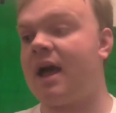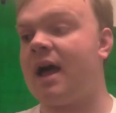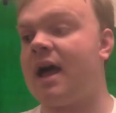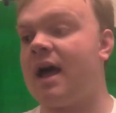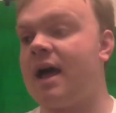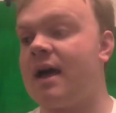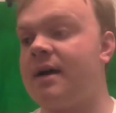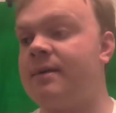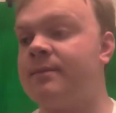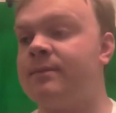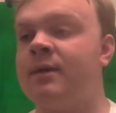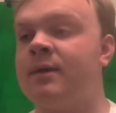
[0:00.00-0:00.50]

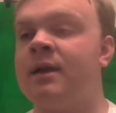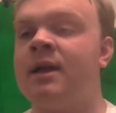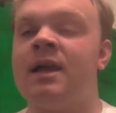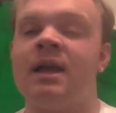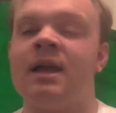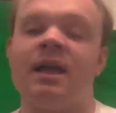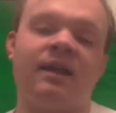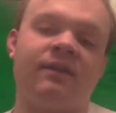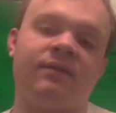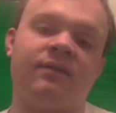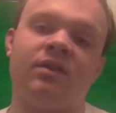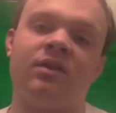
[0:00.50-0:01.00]
Um,
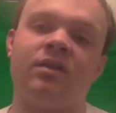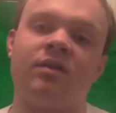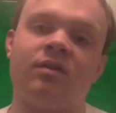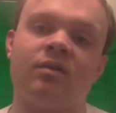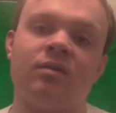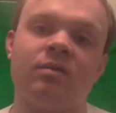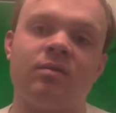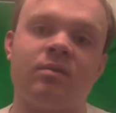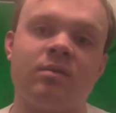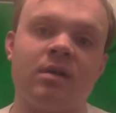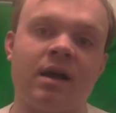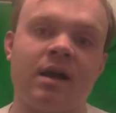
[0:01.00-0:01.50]
if
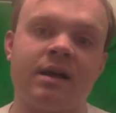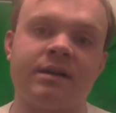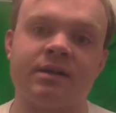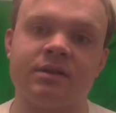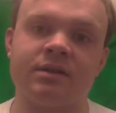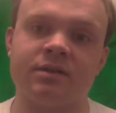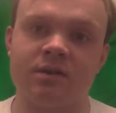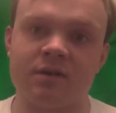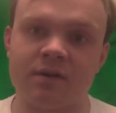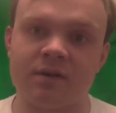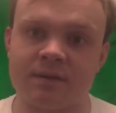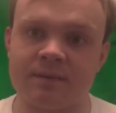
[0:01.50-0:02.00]
you like
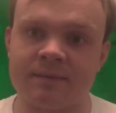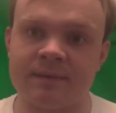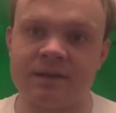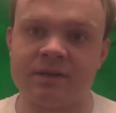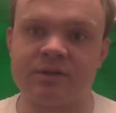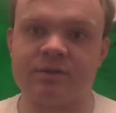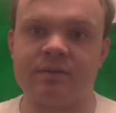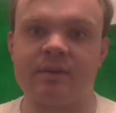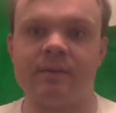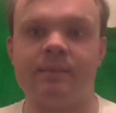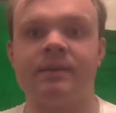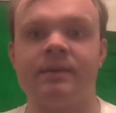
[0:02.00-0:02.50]
the
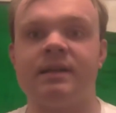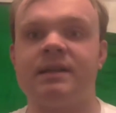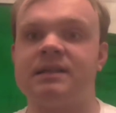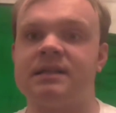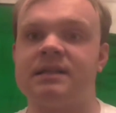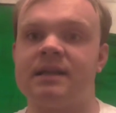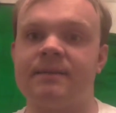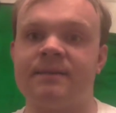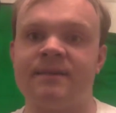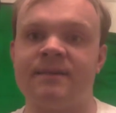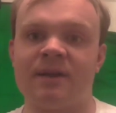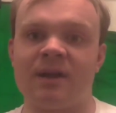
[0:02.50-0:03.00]
documentary,
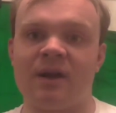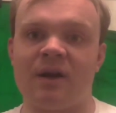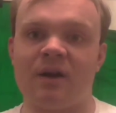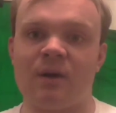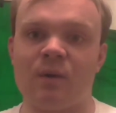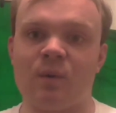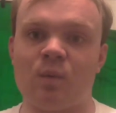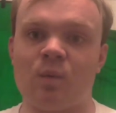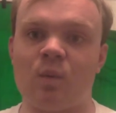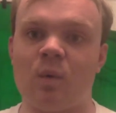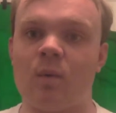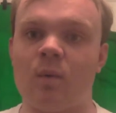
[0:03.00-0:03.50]
please let me
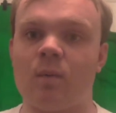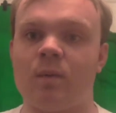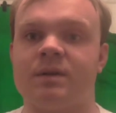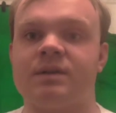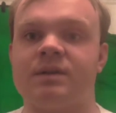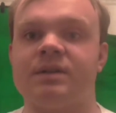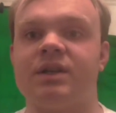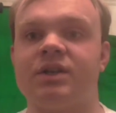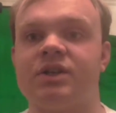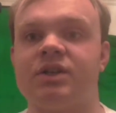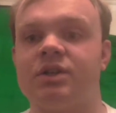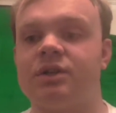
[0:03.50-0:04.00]
know what
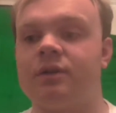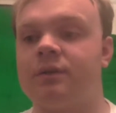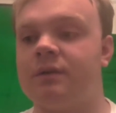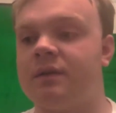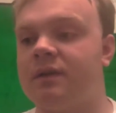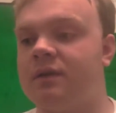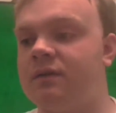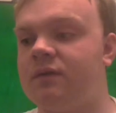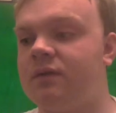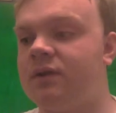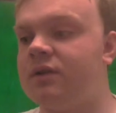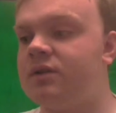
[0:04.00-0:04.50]
ones I should do
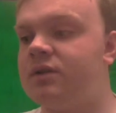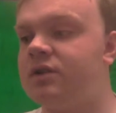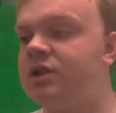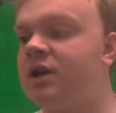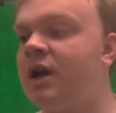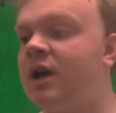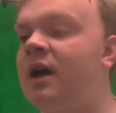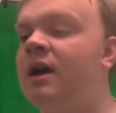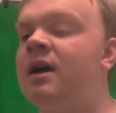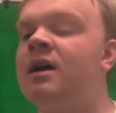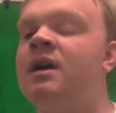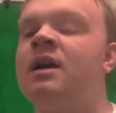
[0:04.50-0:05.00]
in the
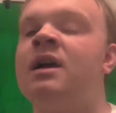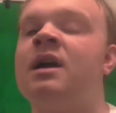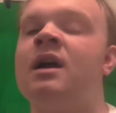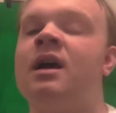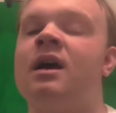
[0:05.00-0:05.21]
future.